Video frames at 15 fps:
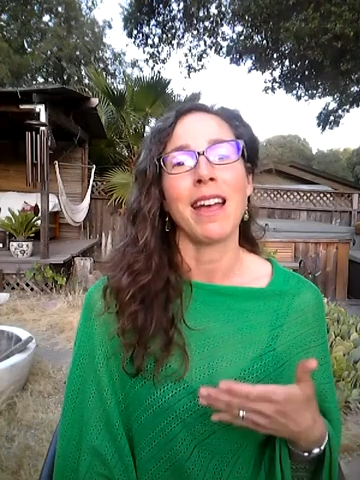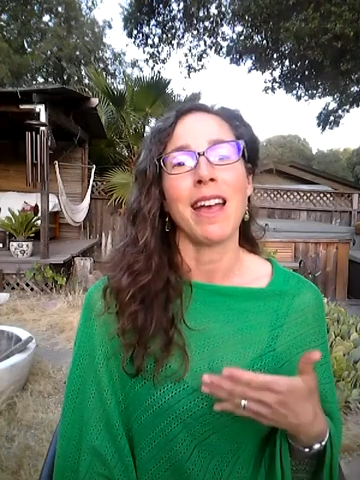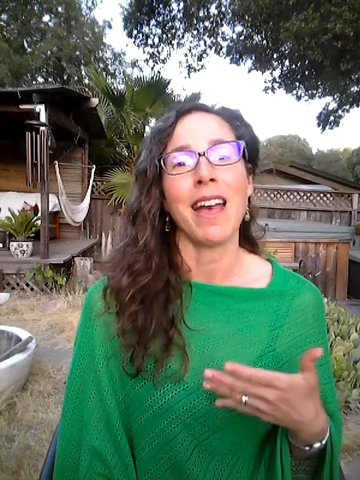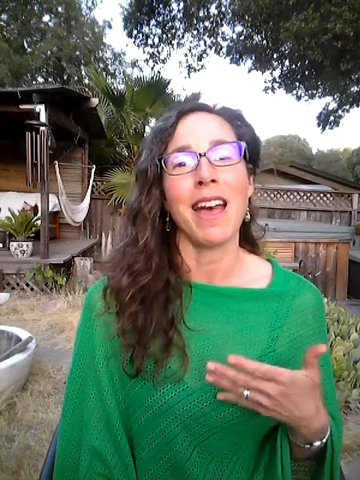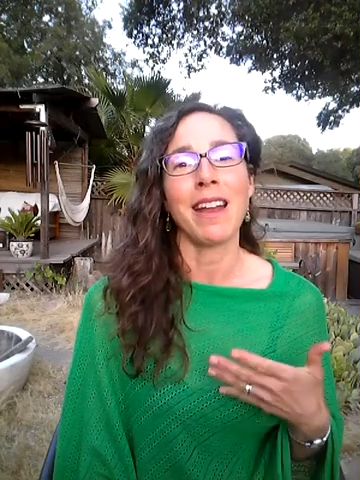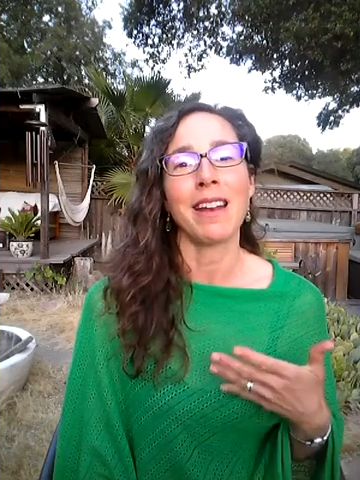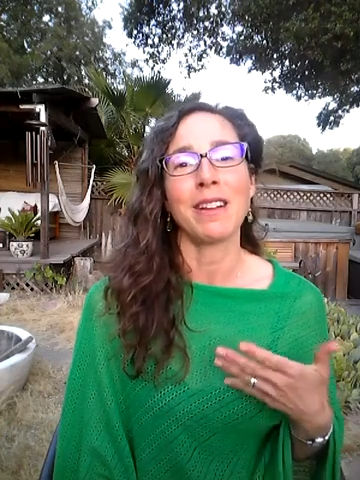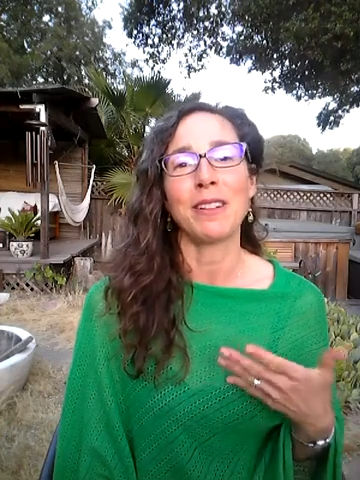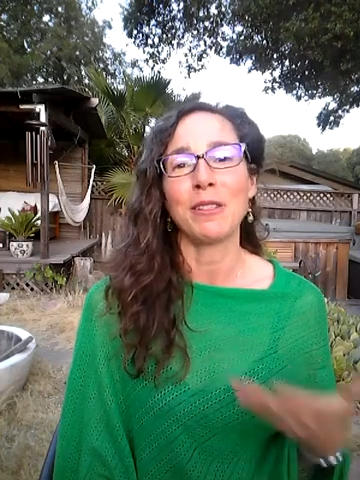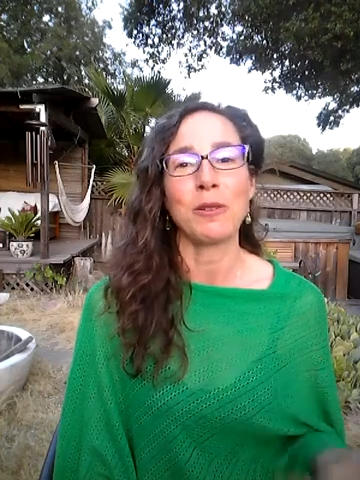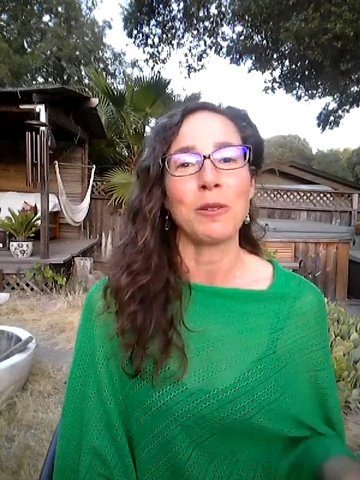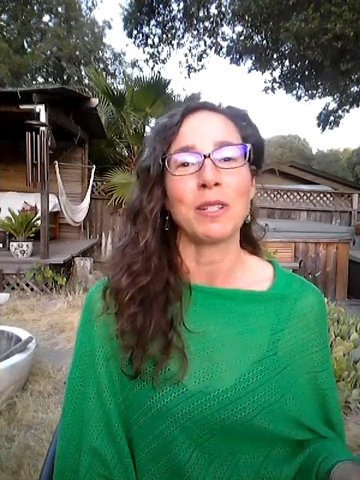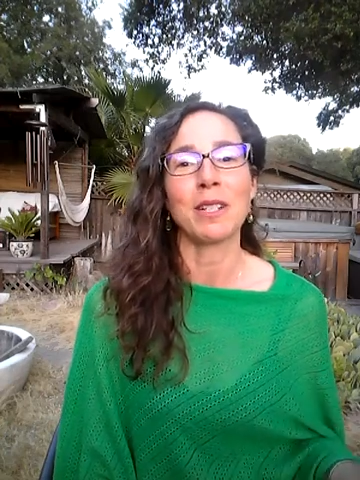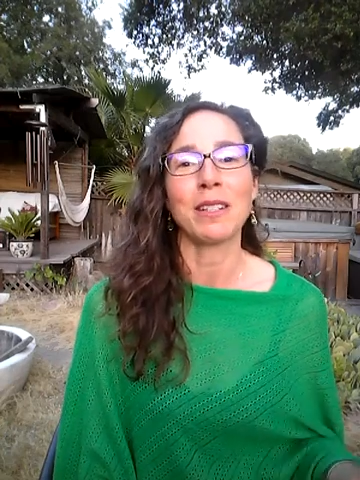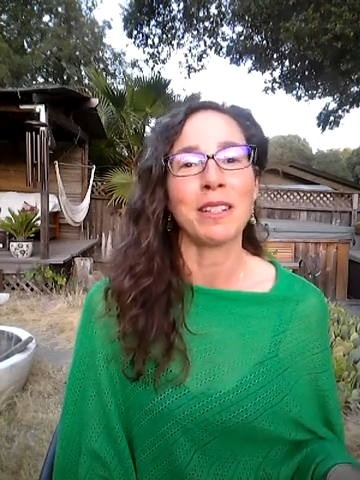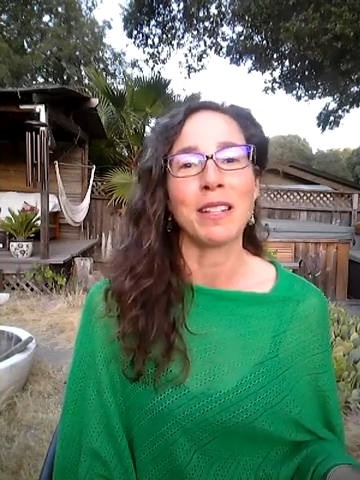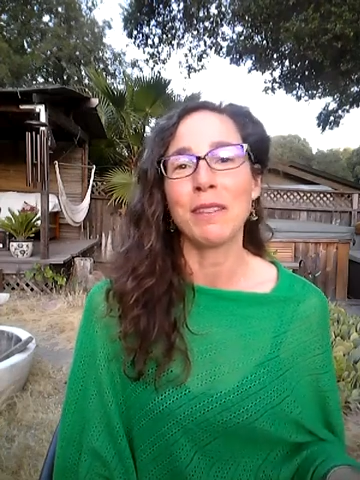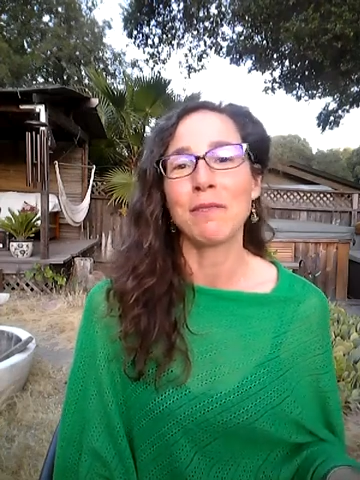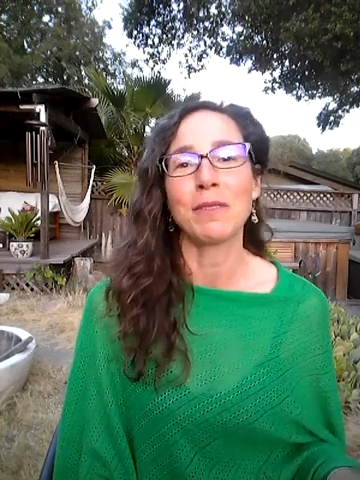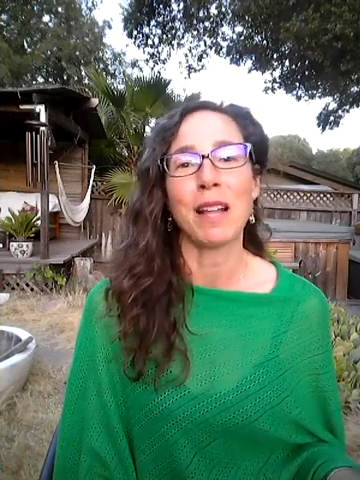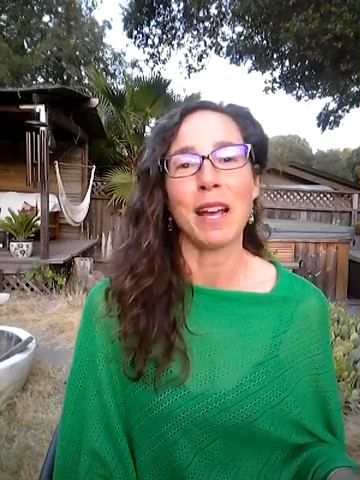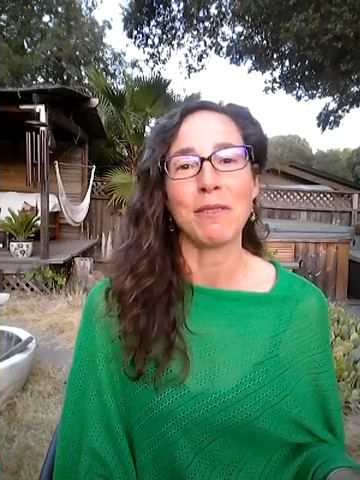and learn to
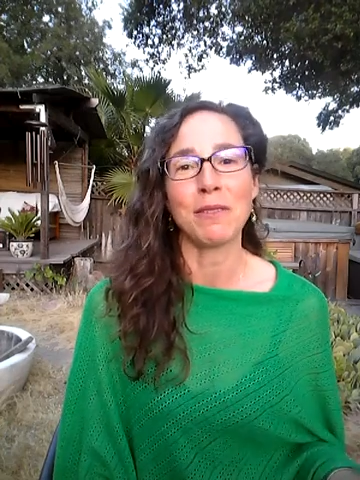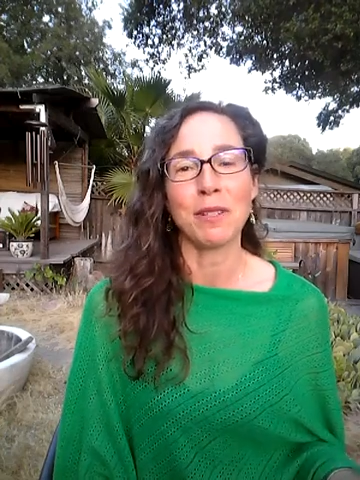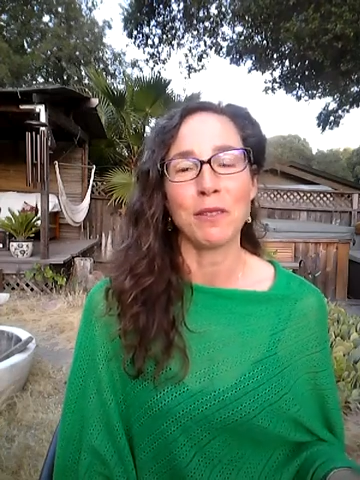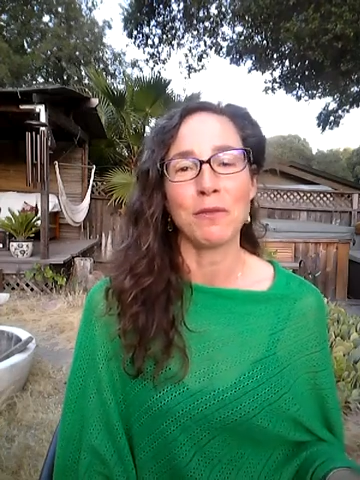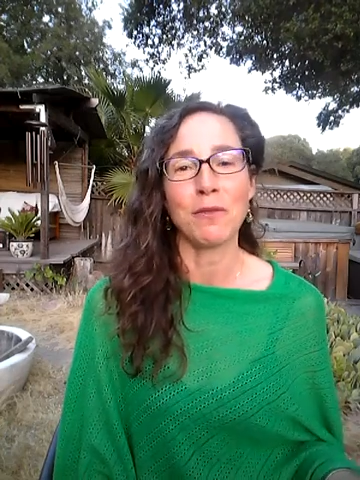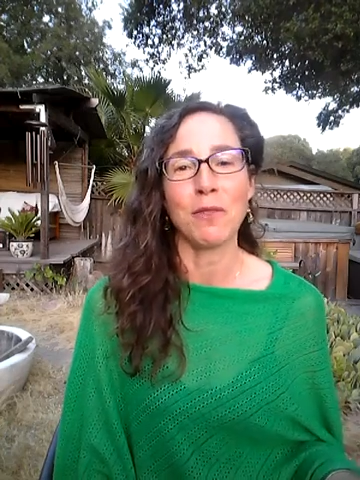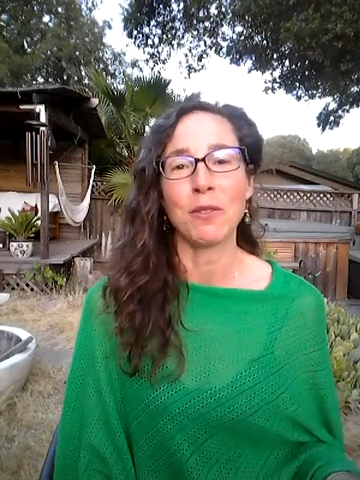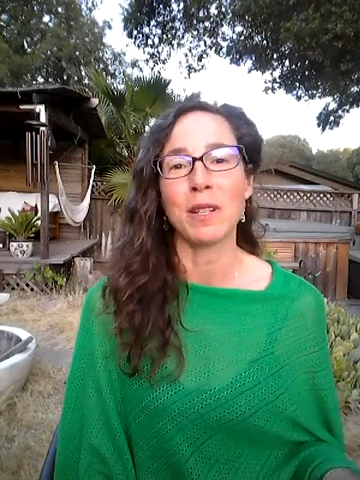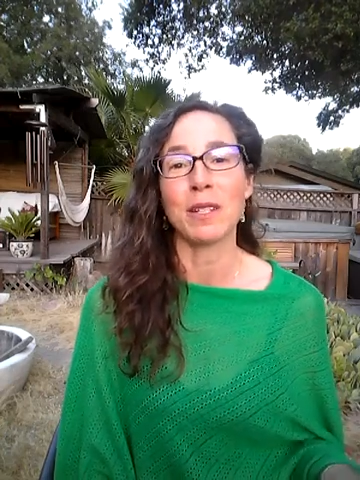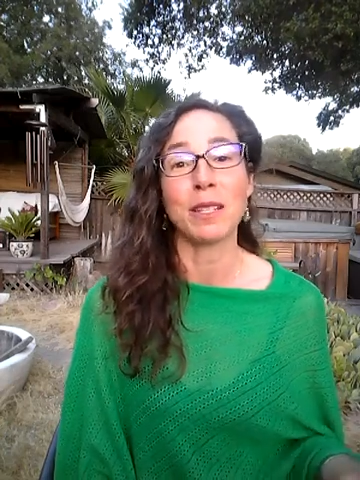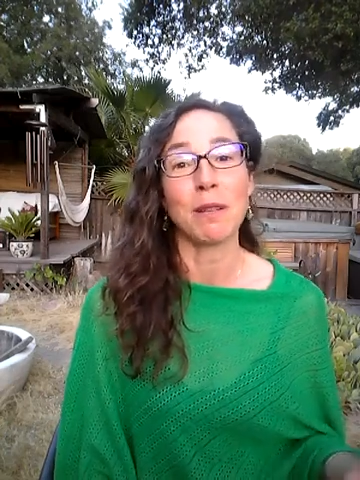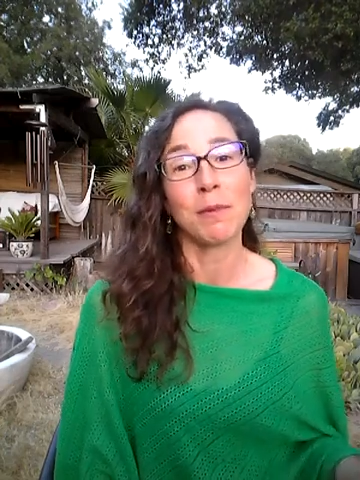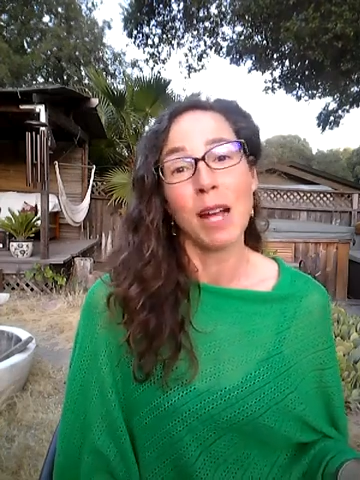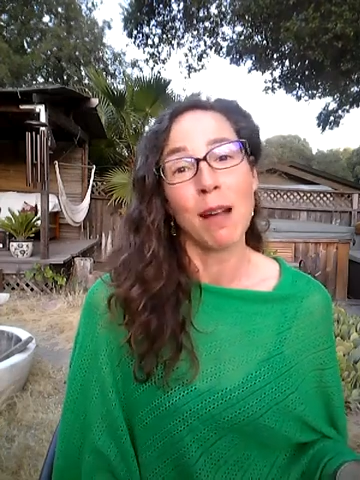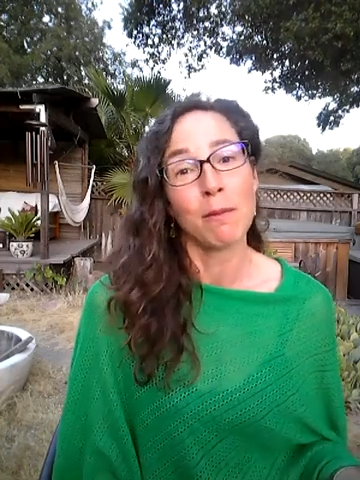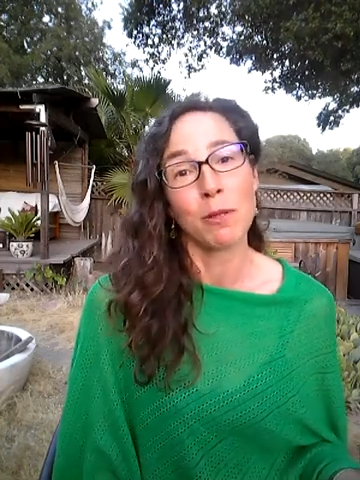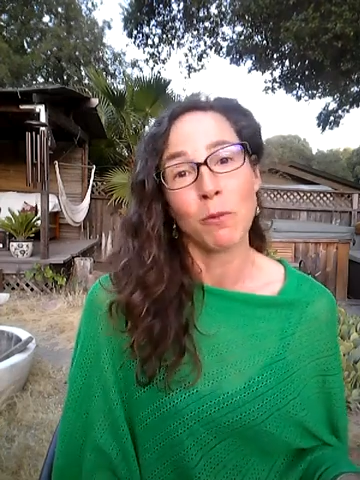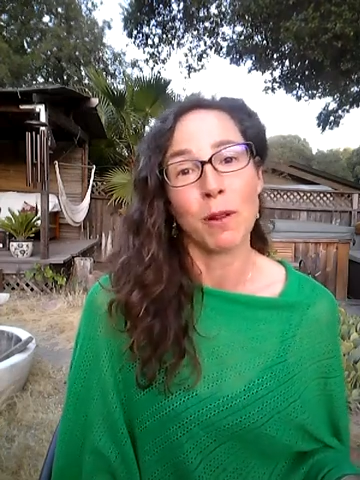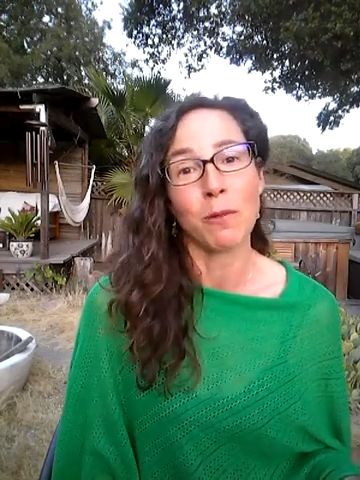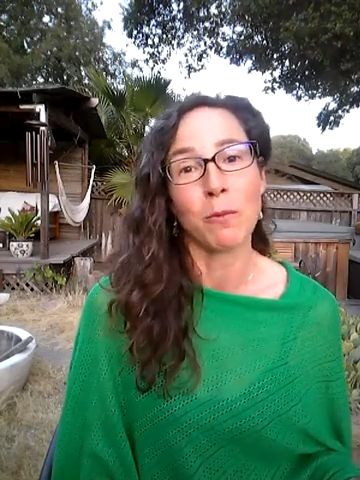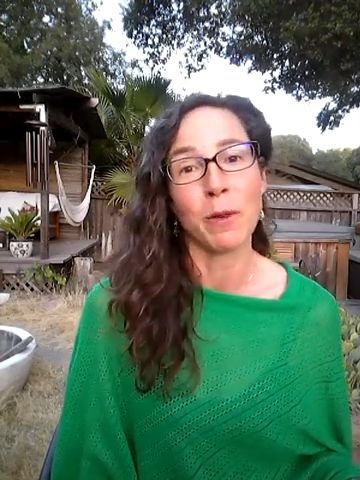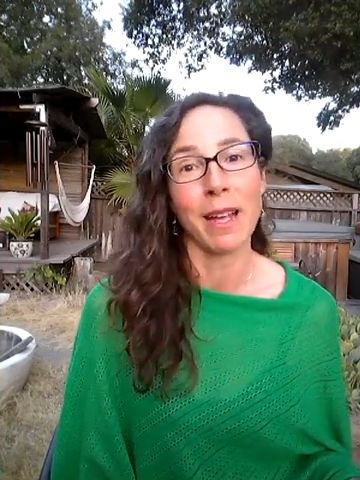live life to the fullest sometimes
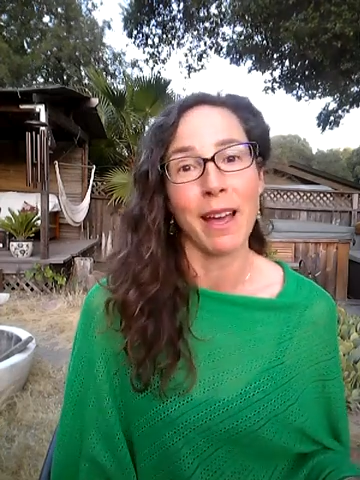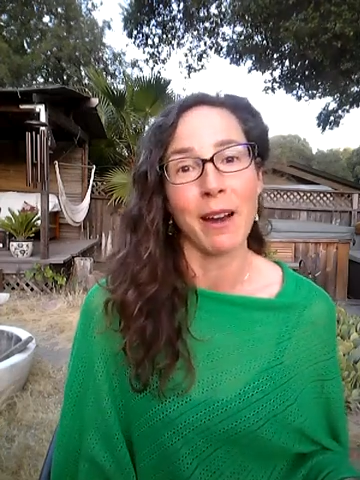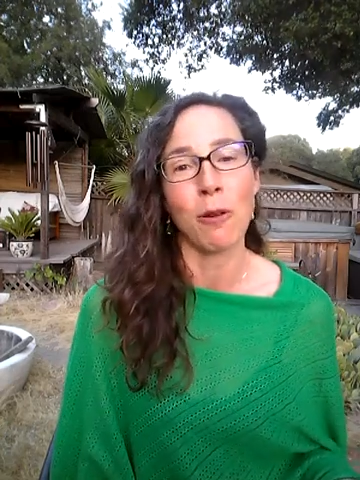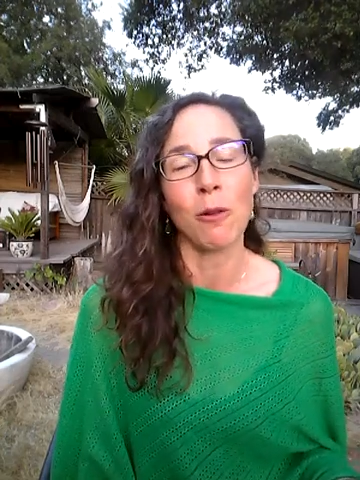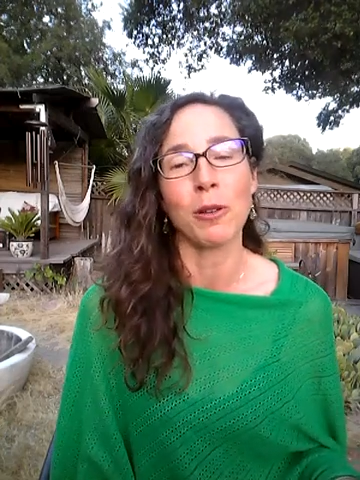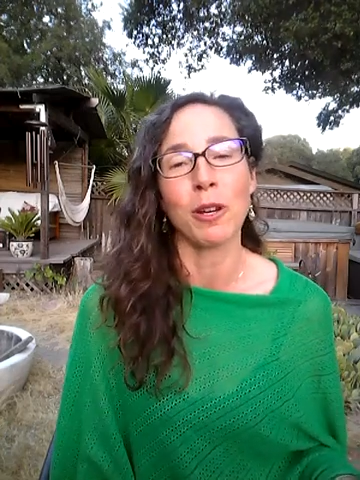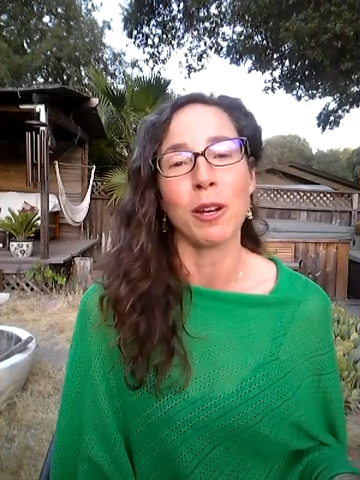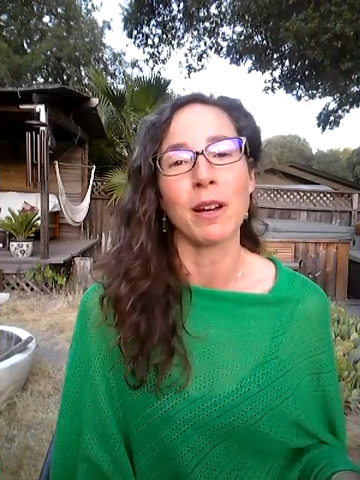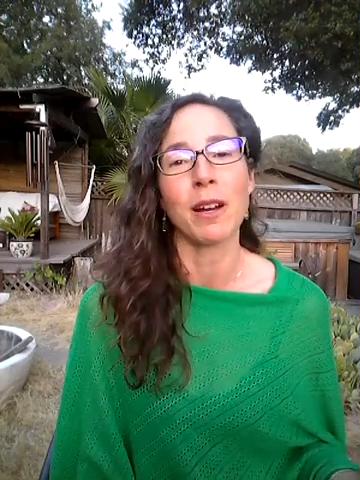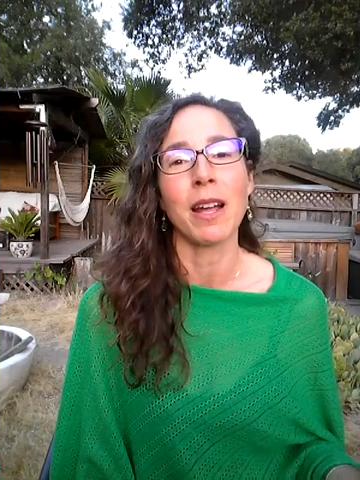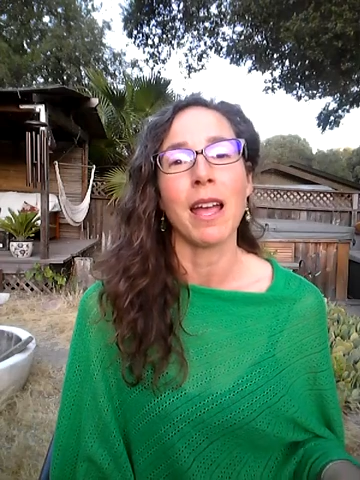when we get older.